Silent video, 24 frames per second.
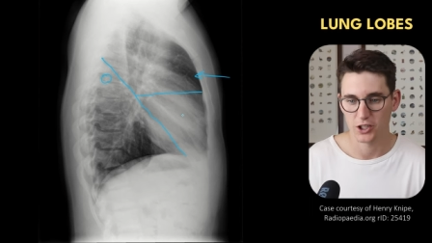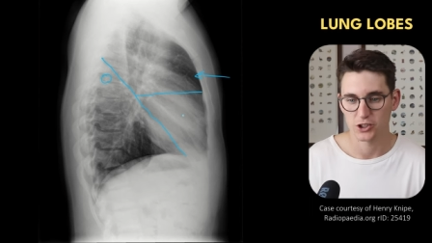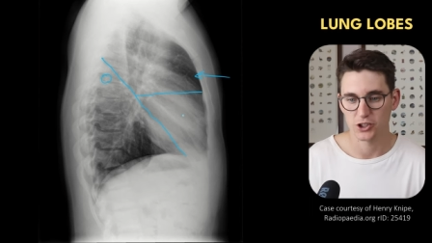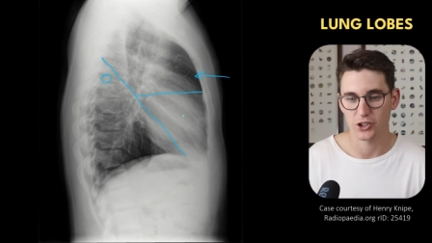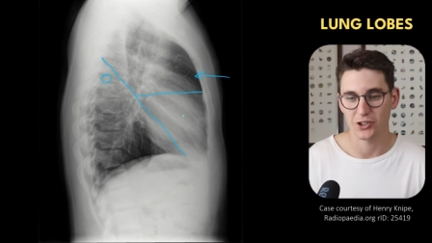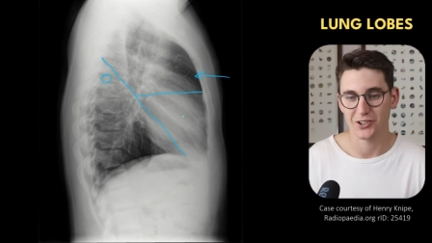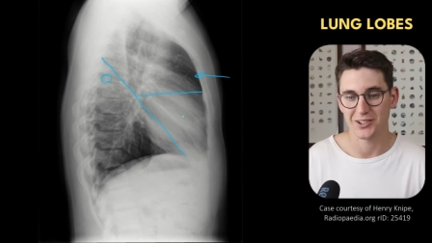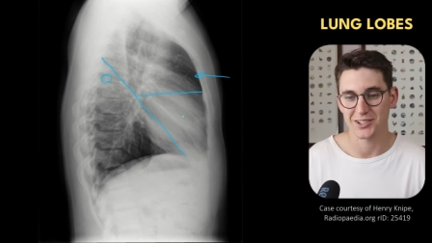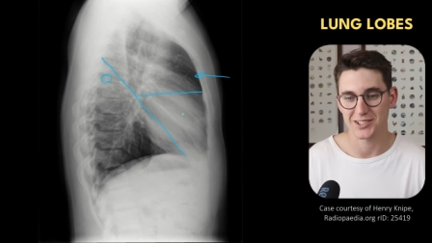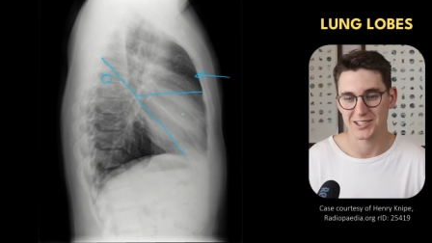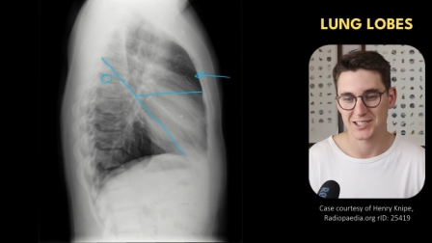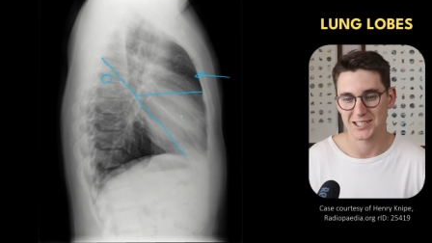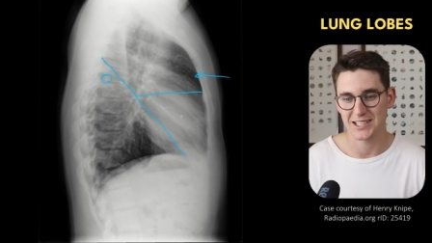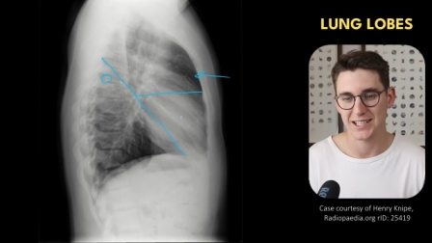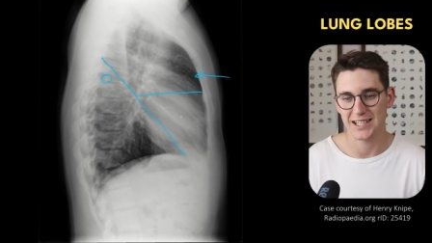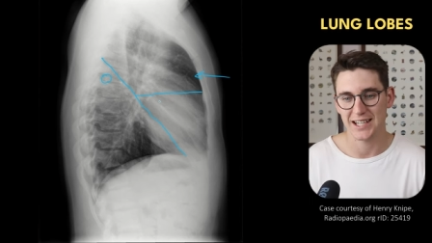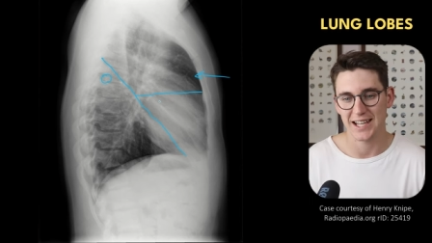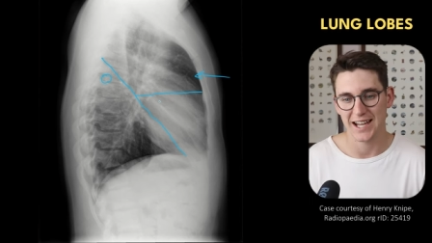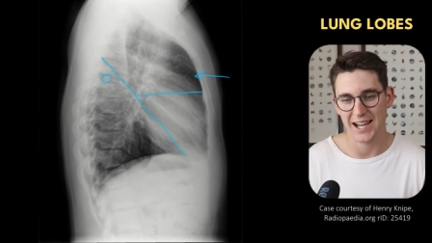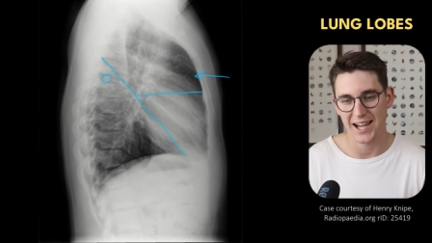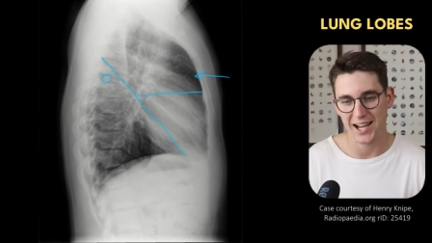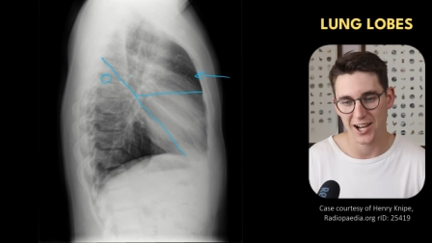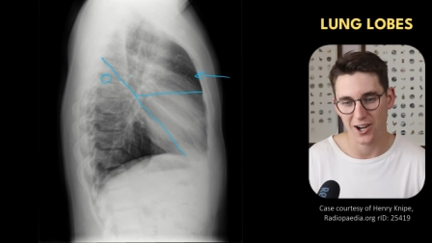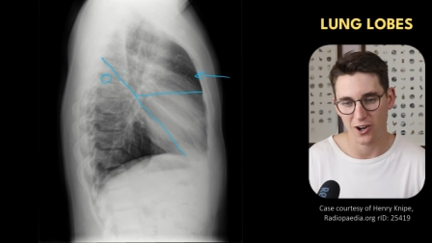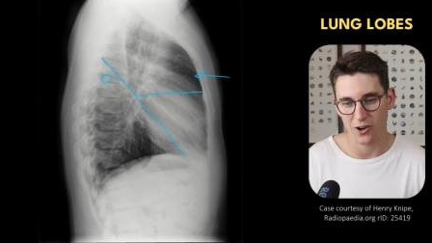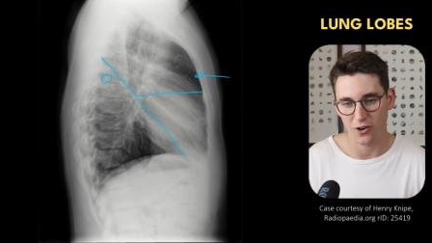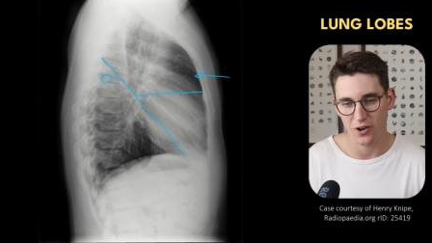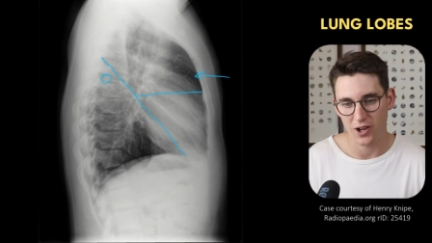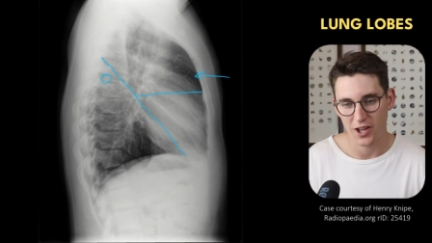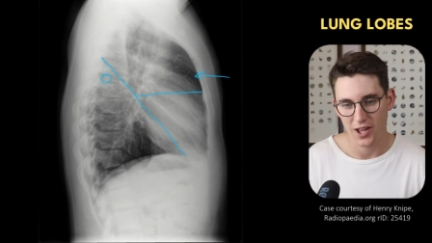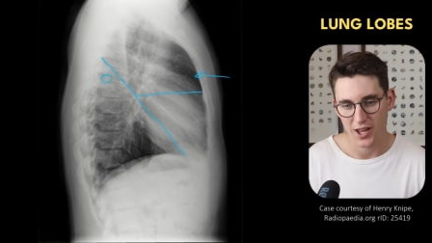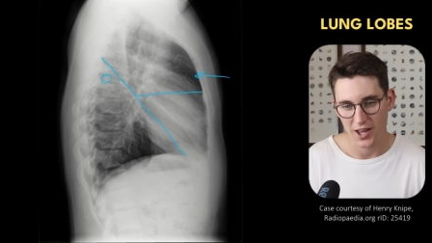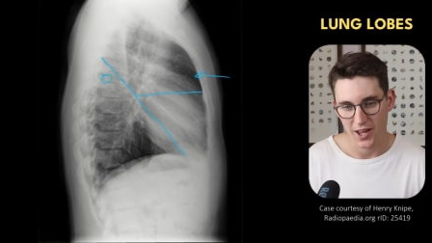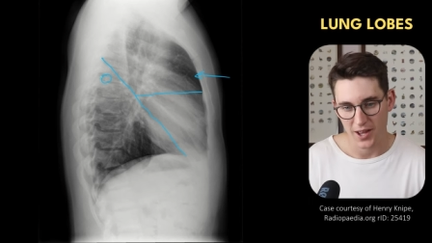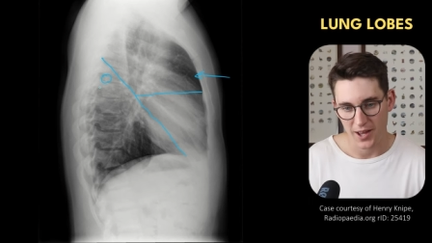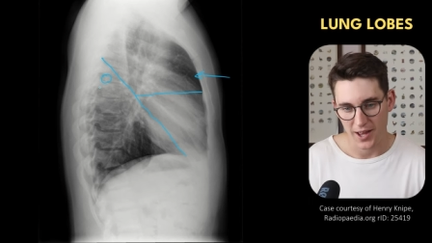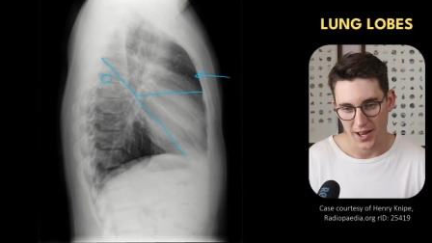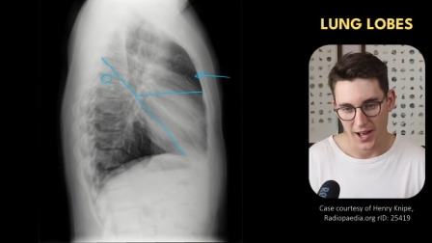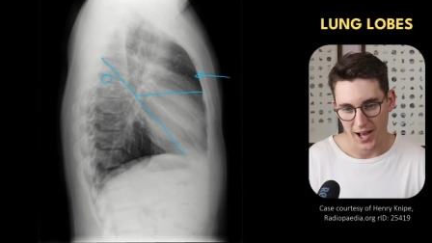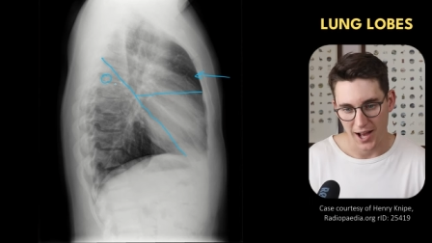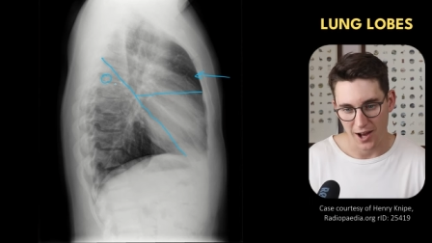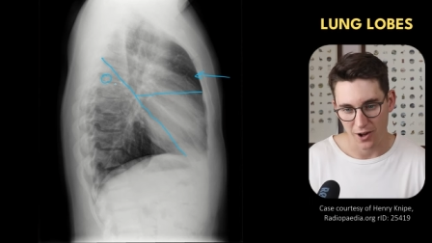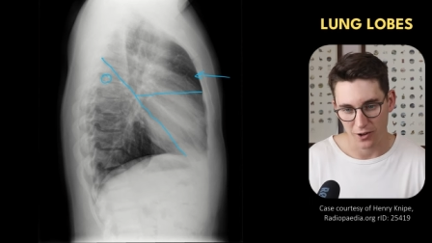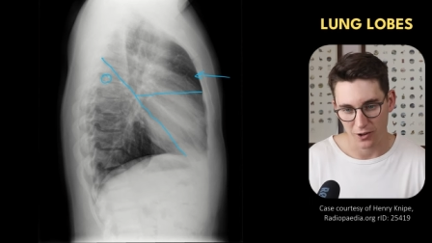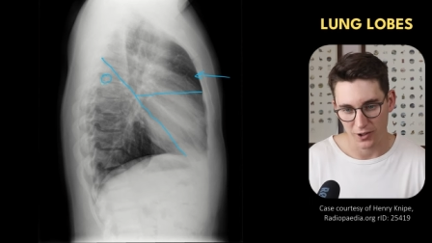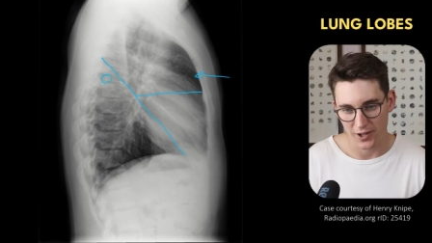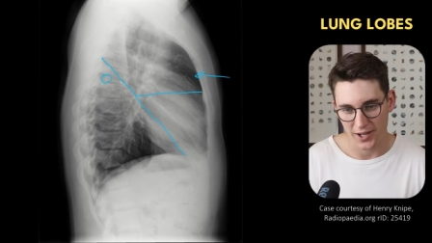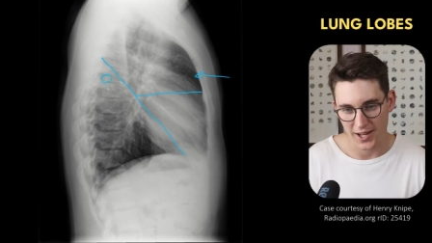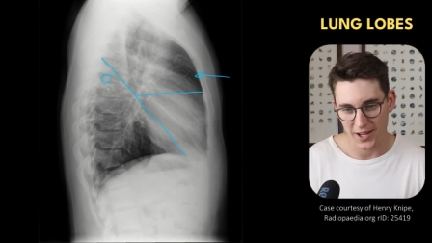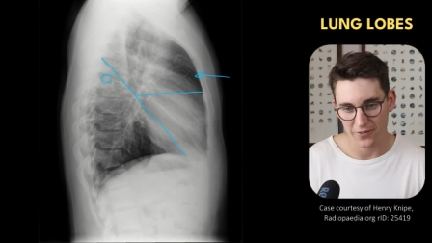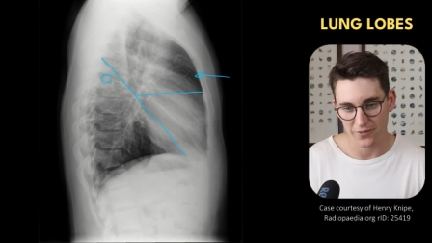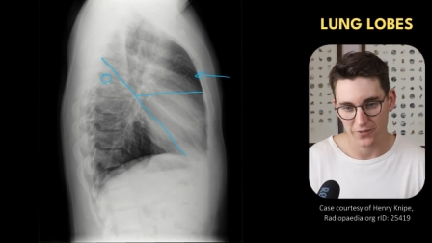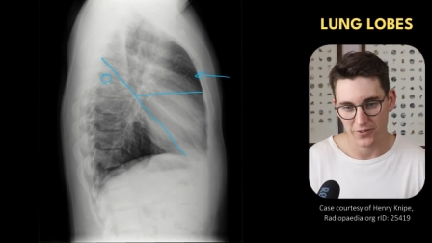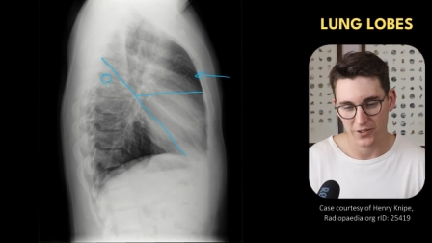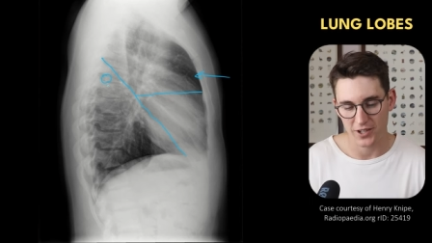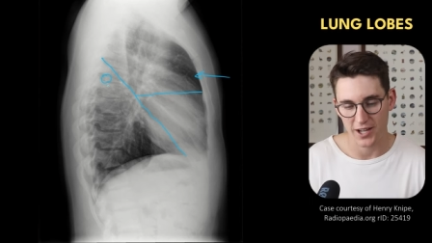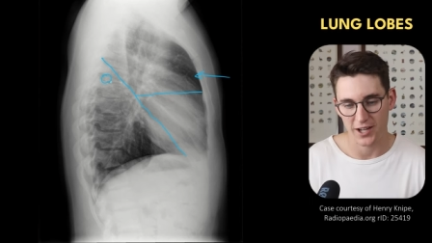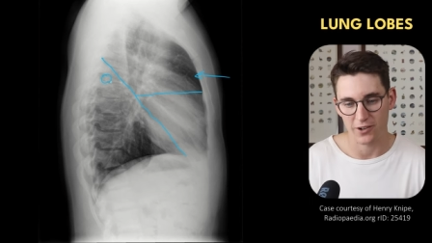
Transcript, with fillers: So you can see how our left